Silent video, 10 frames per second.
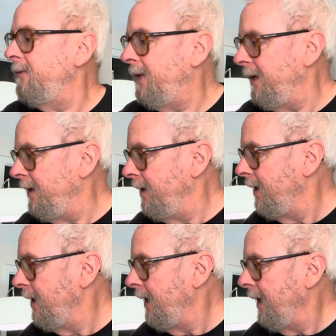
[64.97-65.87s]
10,
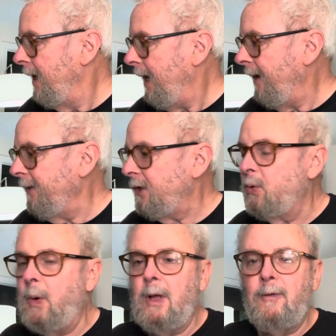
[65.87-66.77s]
I like
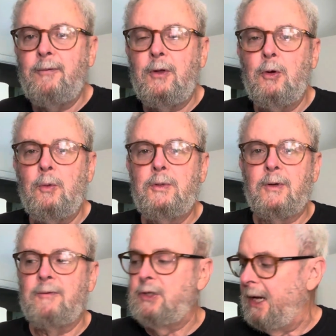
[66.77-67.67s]
12 cubes
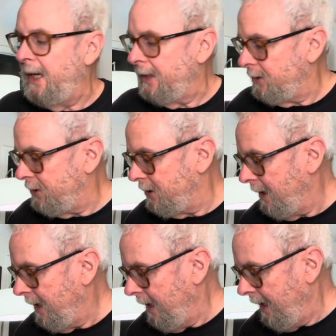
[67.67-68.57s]
of jazz
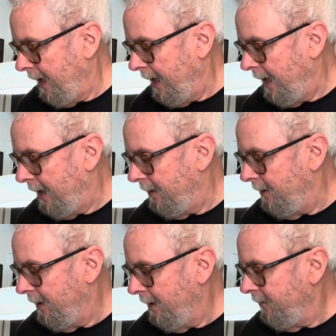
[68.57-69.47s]

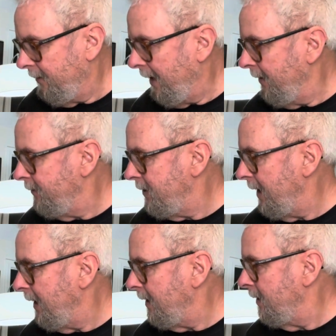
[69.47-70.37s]
and 5,
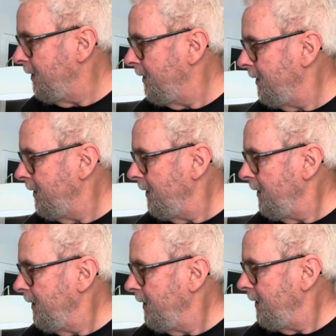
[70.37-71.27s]
10,
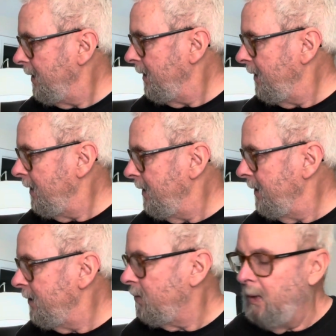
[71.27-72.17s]

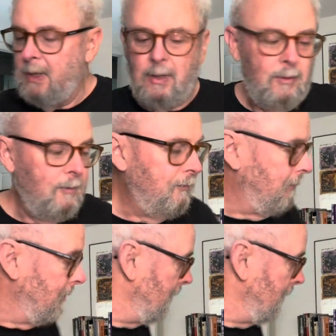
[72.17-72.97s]
12,